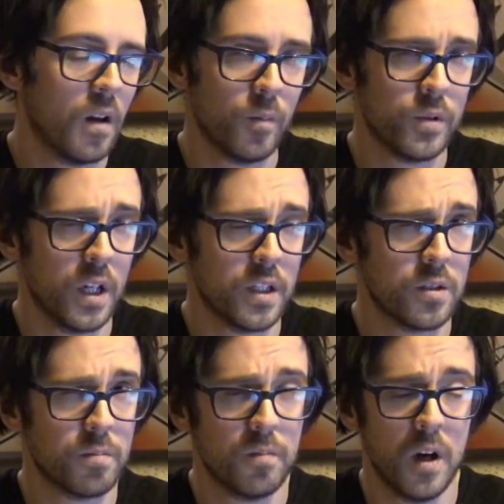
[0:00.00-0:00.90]

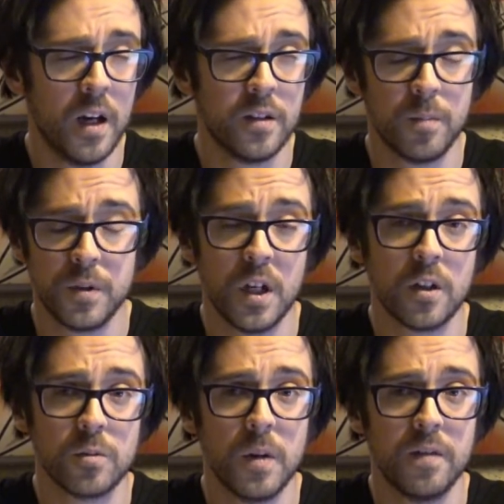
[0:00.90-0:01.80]
Possessed, uh, the
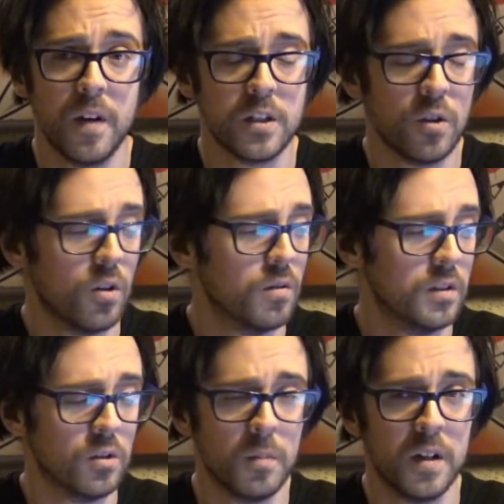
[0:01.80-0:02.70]
Berserkers might fight it I
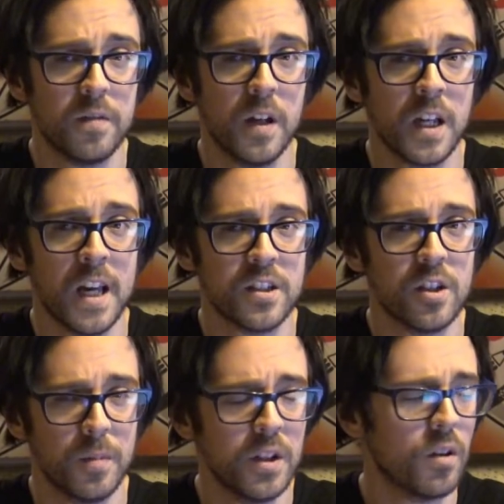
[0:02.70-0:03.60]
mean, might fight against
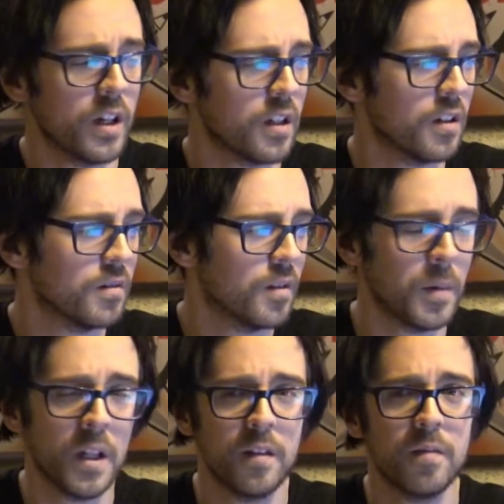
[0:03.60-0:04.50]
it, but they'll like it. I
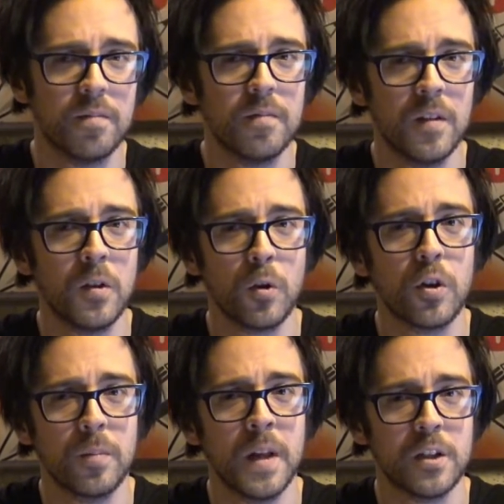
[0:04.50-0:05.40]
mean, if you look
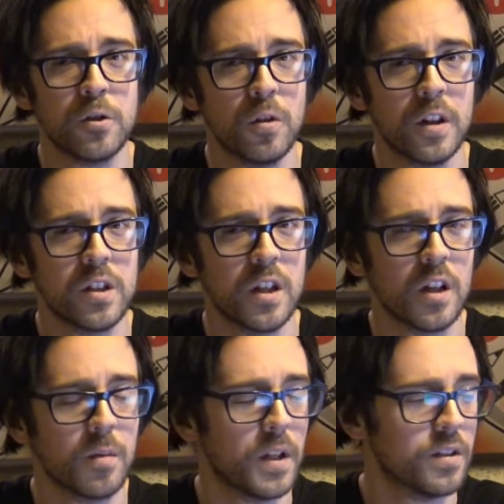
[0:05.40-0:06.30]
at them, they actually do like
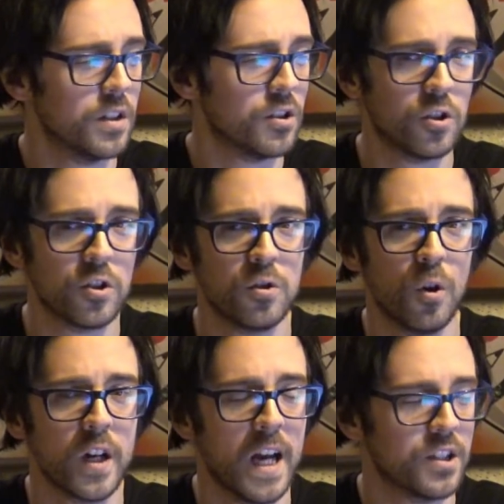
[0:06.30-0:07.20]
psychic abilities, just
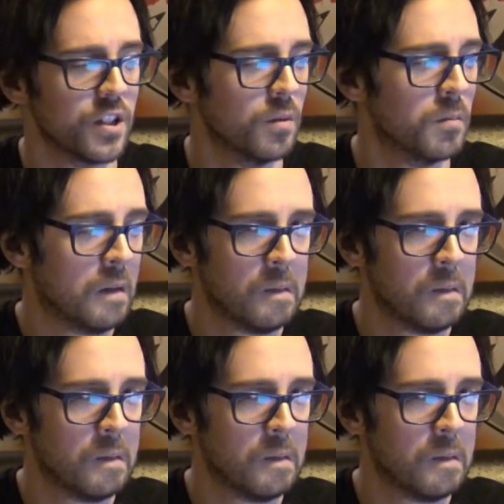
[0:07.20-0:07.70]
not casting them.